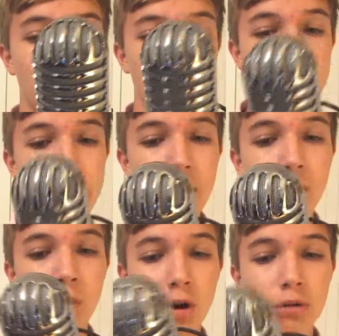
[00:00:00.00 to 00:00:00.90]

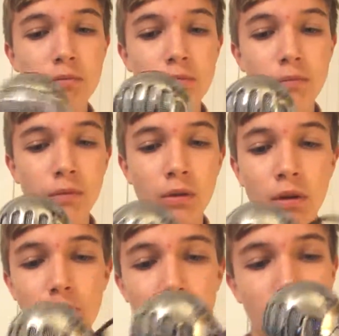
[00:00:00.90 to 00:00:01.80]
downward
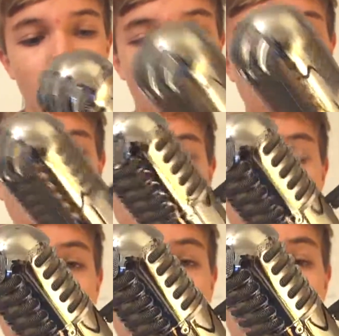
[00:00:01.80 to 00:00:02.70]
for doing
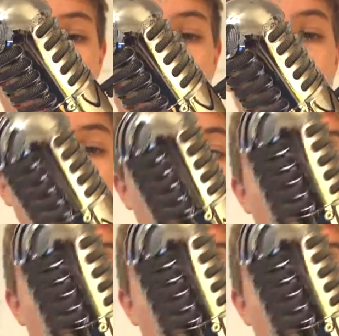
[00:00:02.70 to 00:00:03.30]
instrumental recording,